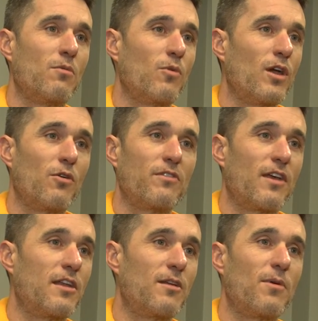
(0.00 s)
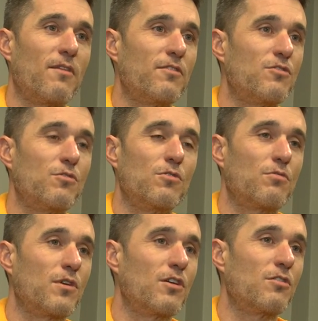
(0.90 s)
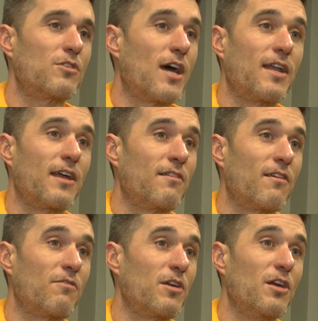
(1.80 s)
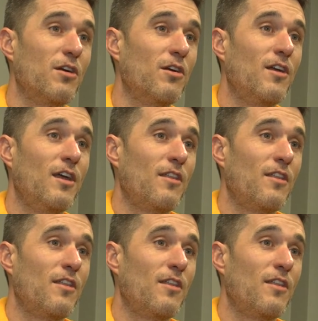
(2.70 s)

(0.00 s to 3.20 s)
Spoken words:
and we always ended up having 2 to 3 good tight ends every year